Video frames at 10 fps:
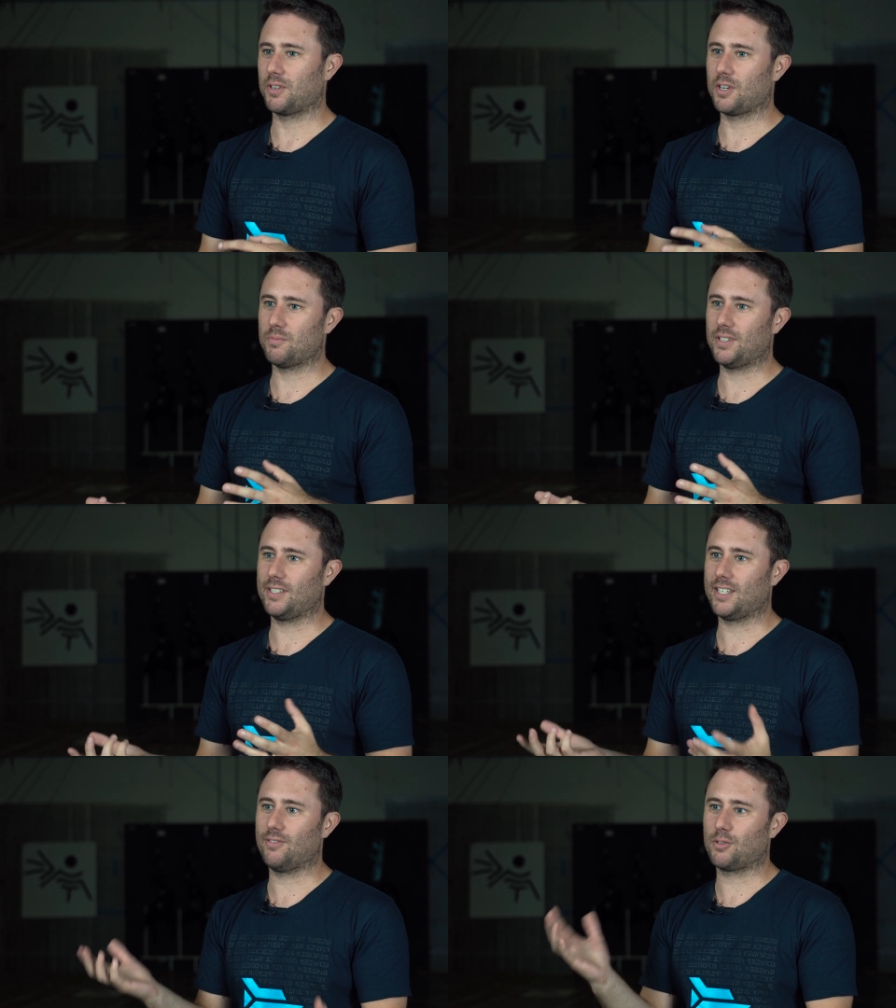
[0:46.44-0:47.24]
we're going to
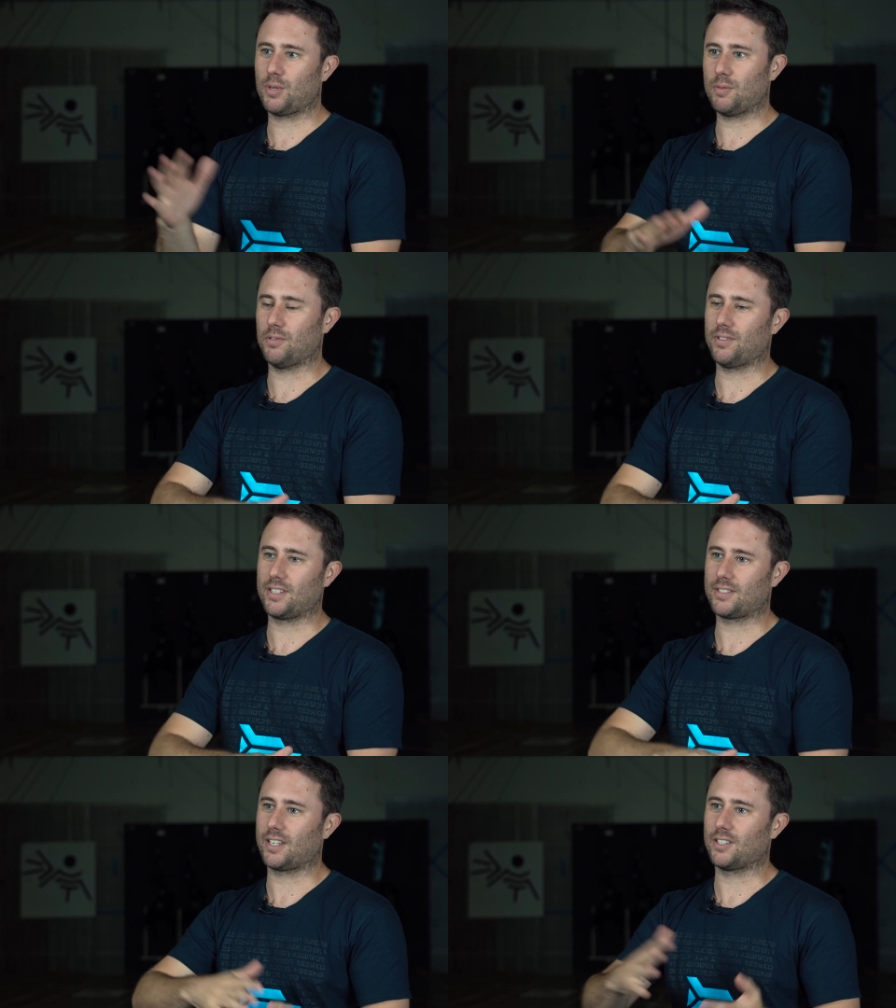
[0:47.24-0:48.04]
be giving people
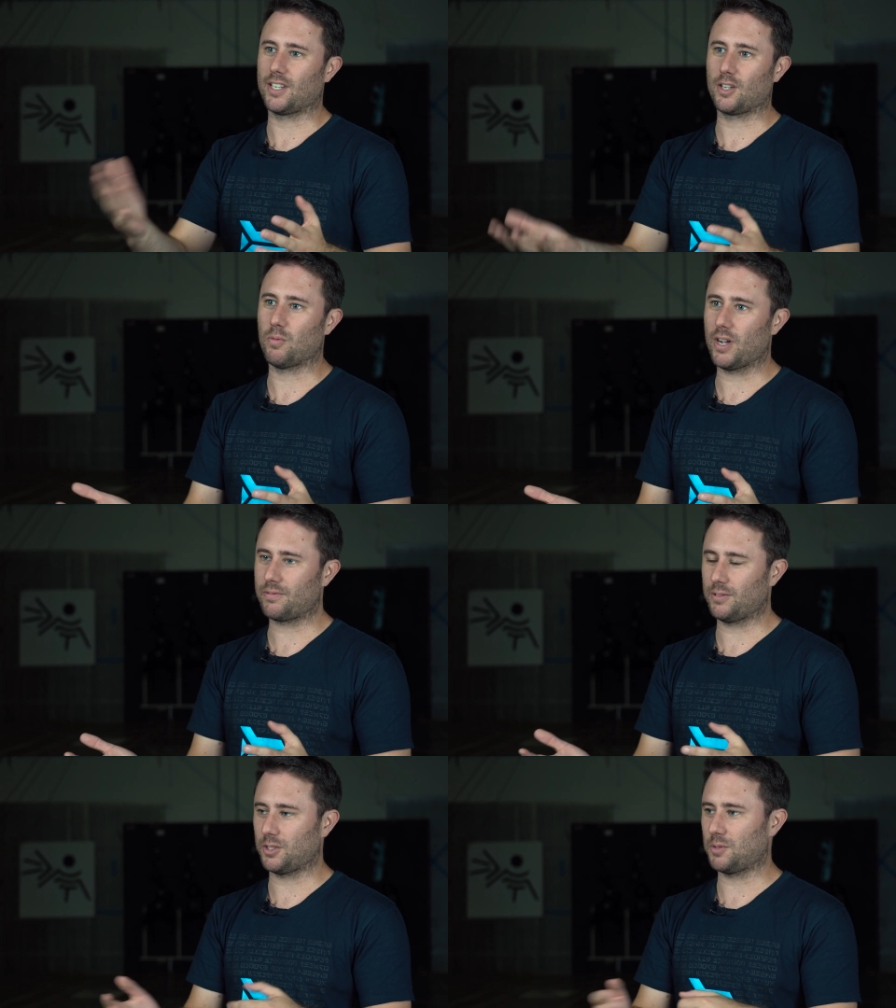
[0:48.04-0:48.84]
things they can take away
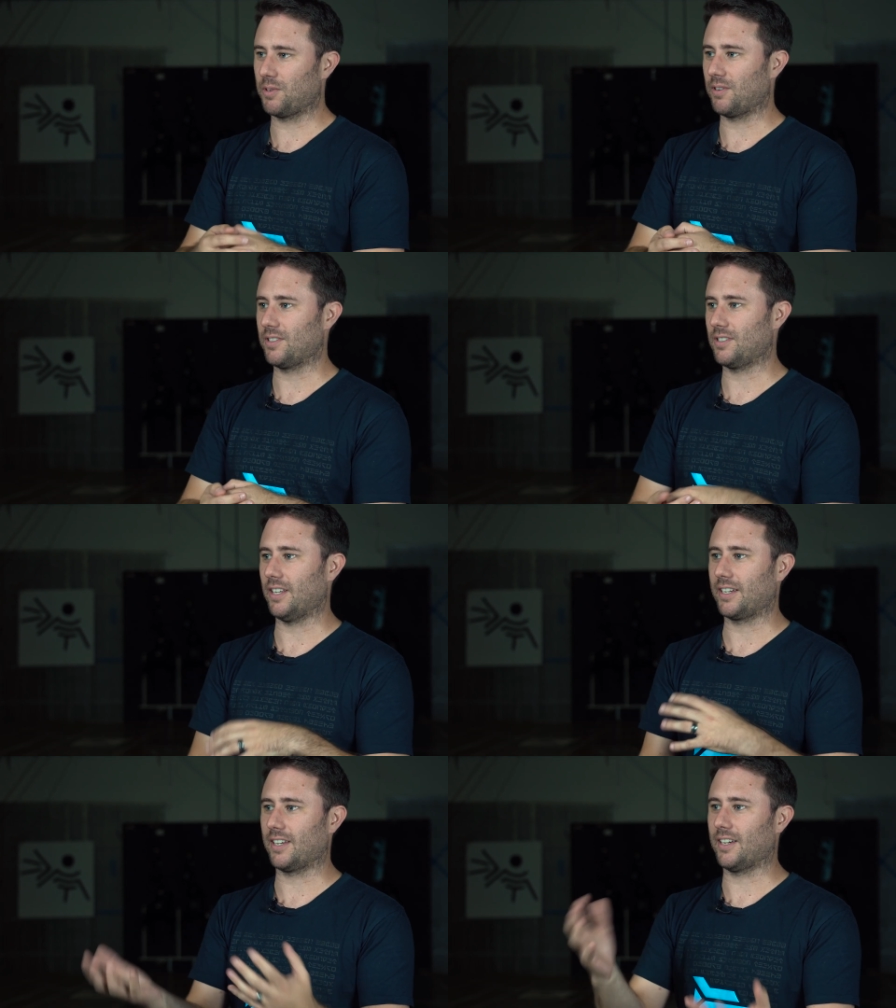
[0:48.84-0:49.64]
from the experience,
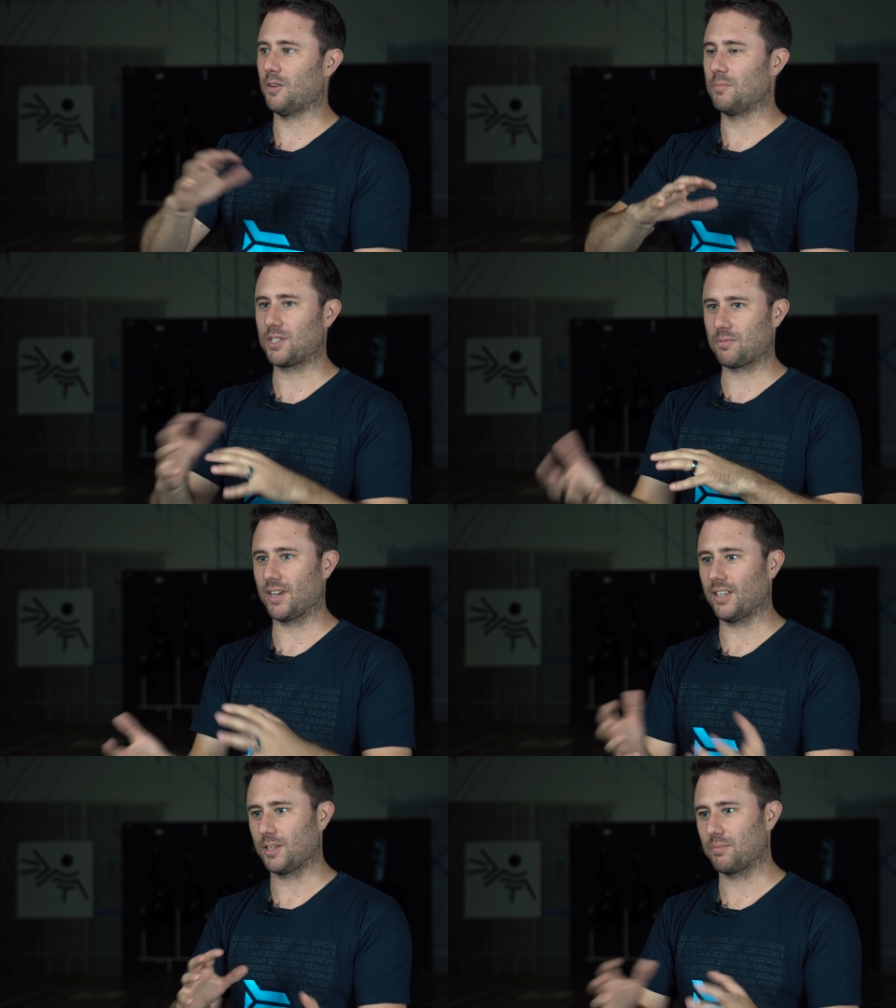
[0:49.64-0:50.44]
like a mixed
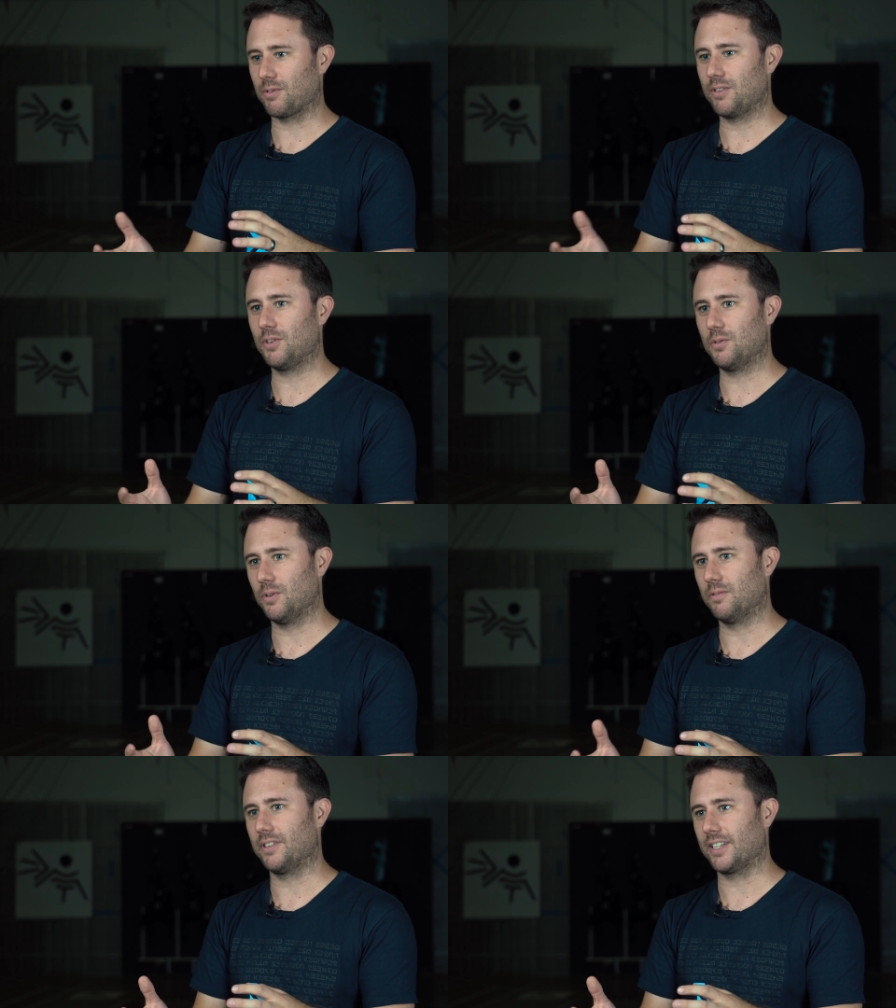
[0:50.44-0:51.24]
reality
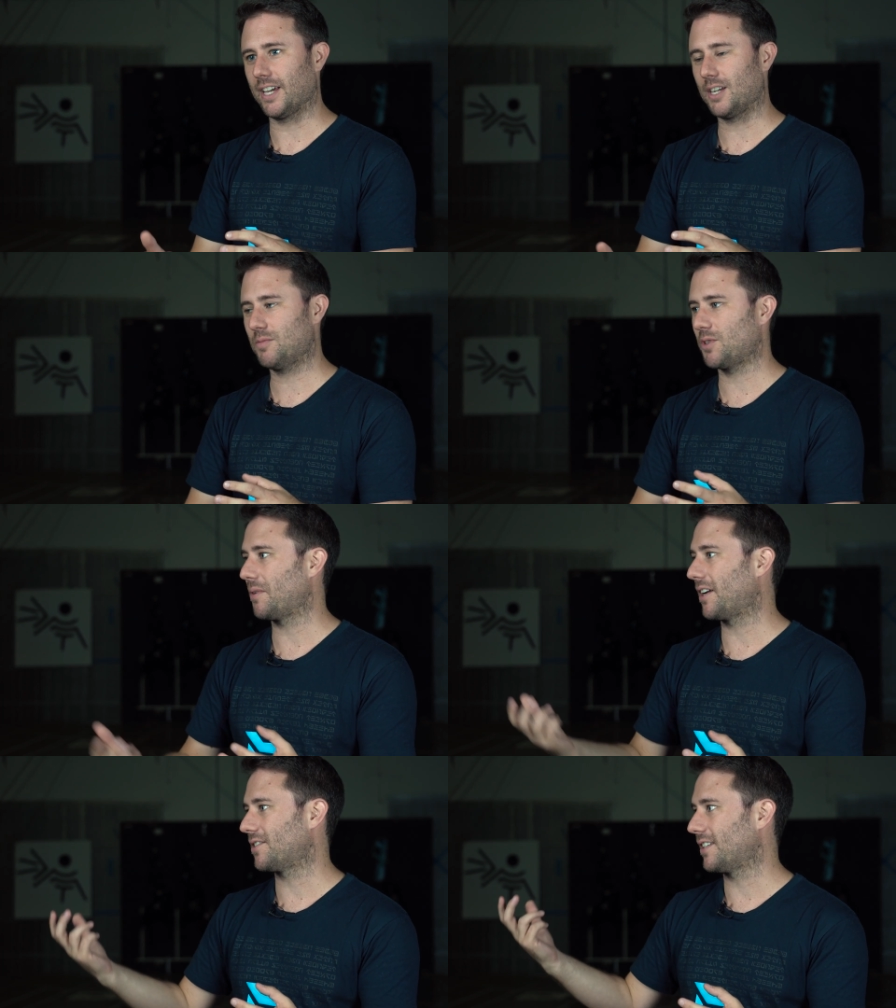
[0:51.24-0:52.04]
preview of the game, so you'll
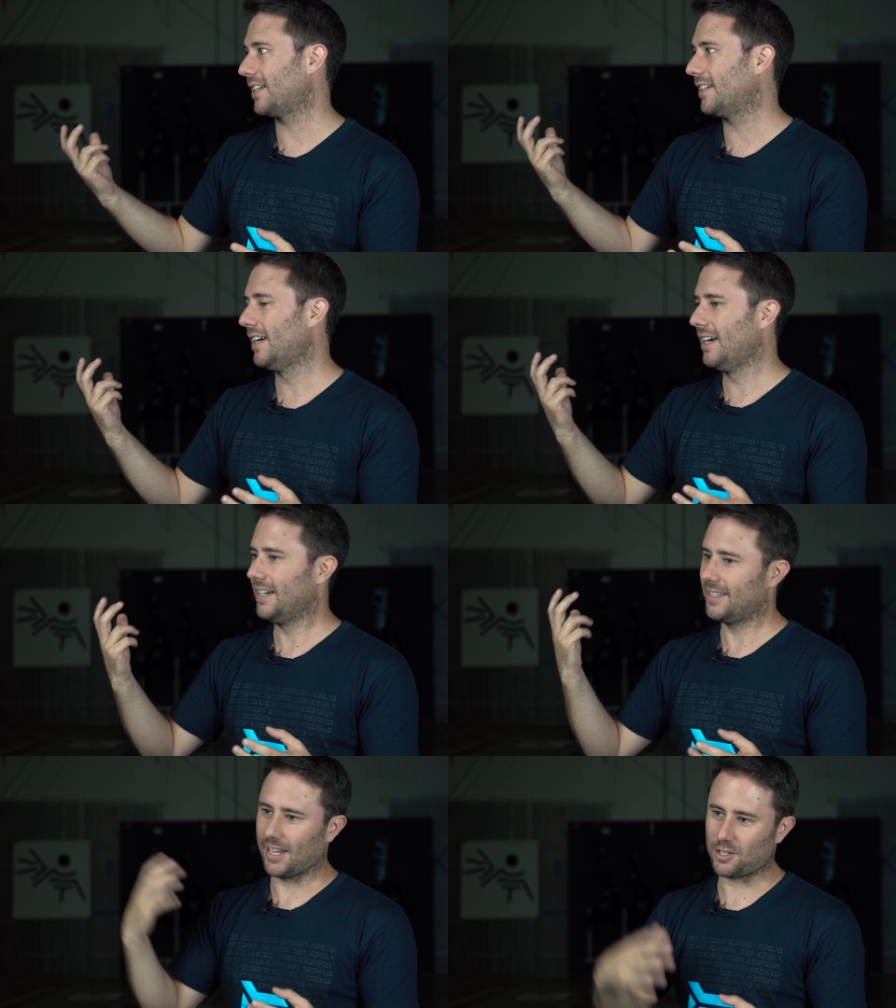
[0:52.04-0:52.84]
be able to see
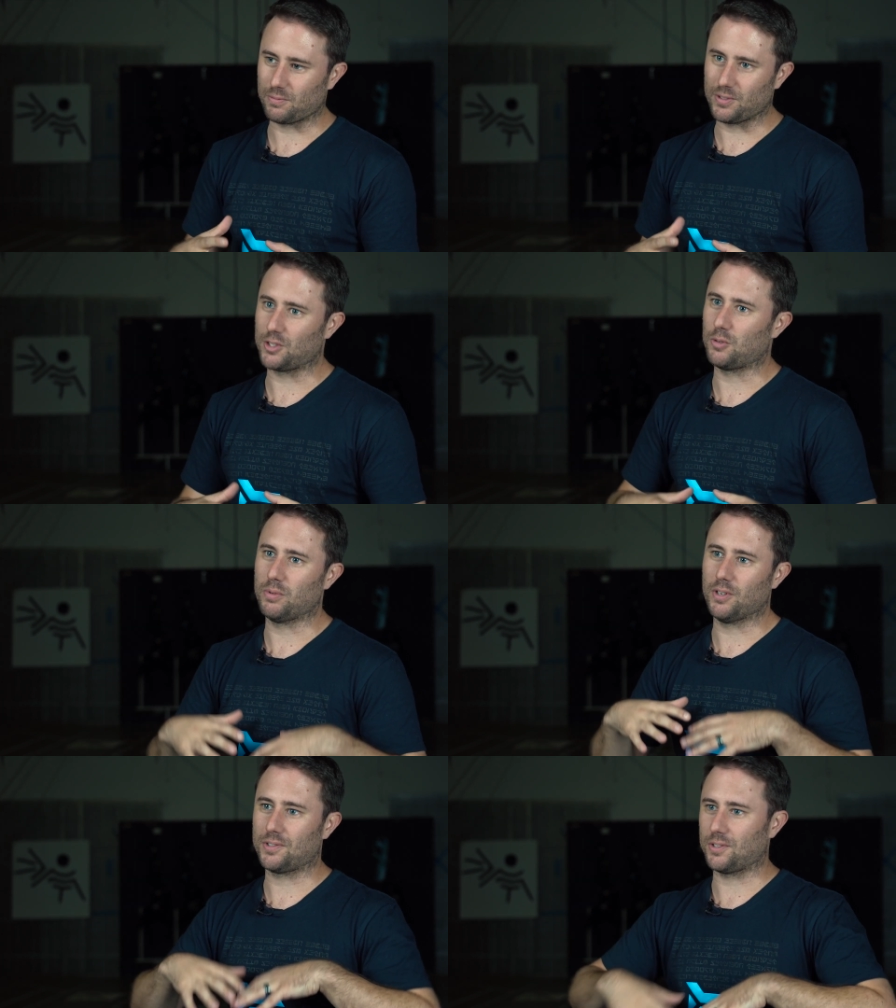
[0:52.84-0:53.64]
the actual physical
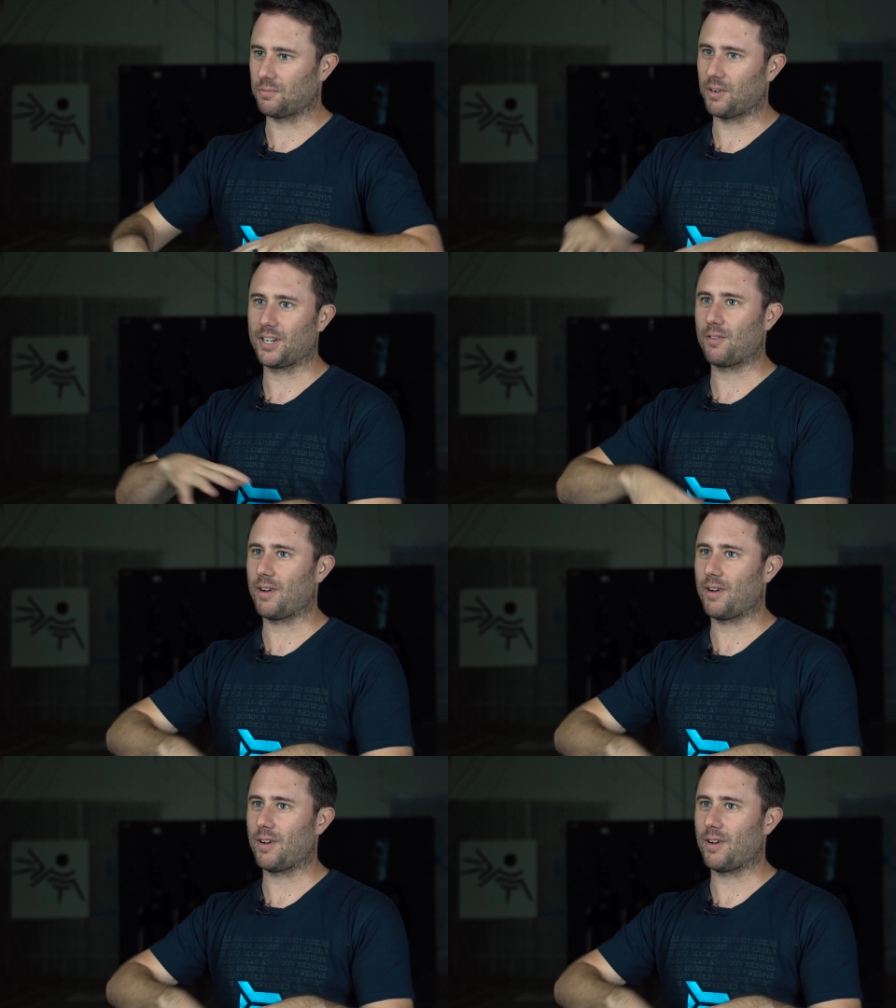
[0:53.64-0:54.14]
person running